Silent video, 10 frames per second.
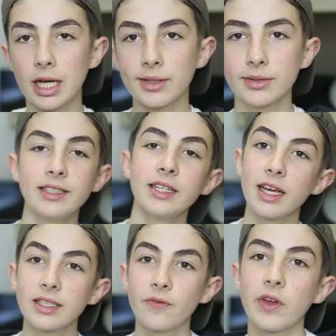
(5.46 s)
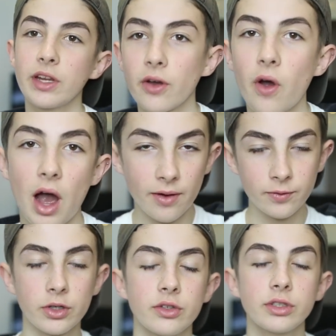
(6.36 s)
channel. In today's video,
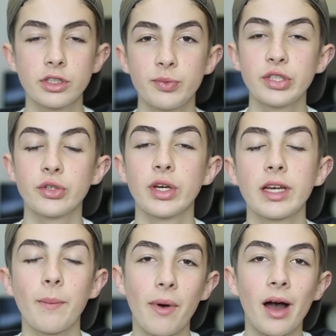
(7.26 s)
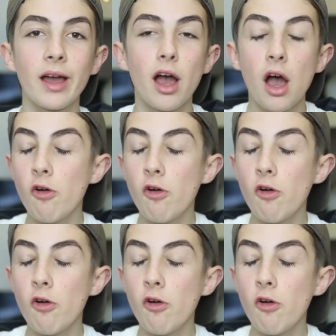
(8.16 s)
I'm going to be doing my